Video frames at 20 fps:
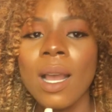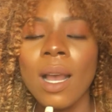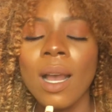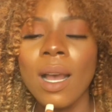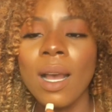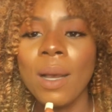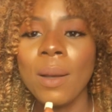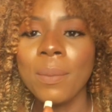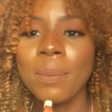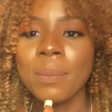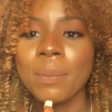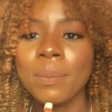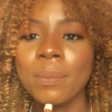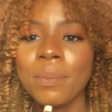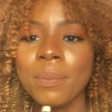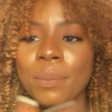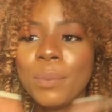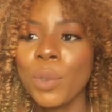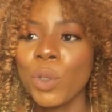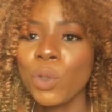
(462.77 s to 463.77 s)

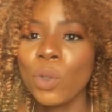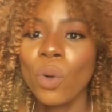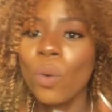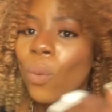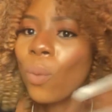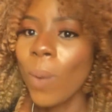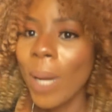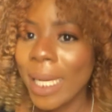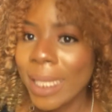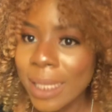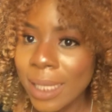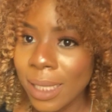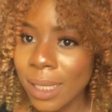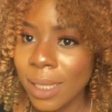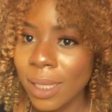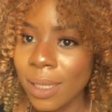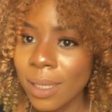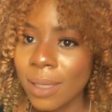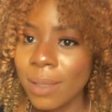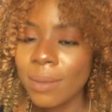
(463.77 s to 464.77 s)
but not whitening